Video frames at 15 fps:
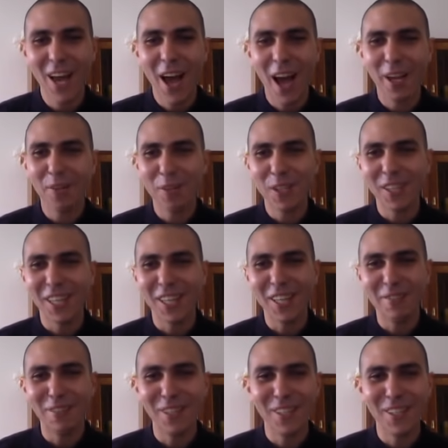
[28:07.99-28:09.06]
I
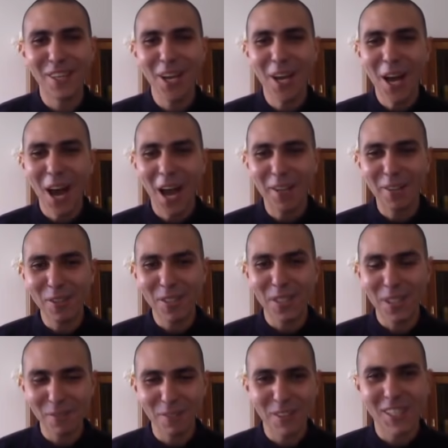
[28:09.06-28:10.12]
couldn't
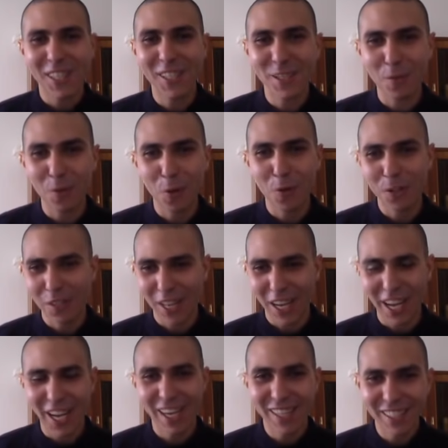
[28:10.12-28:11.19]
even say the word
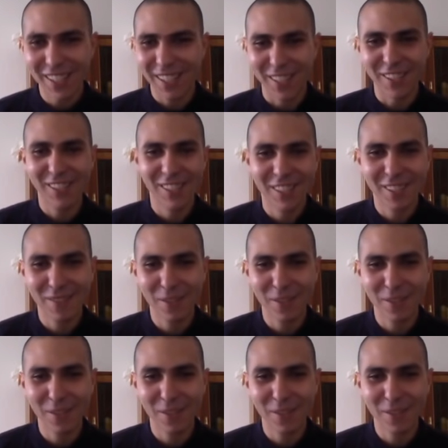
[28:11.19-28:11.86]
atheist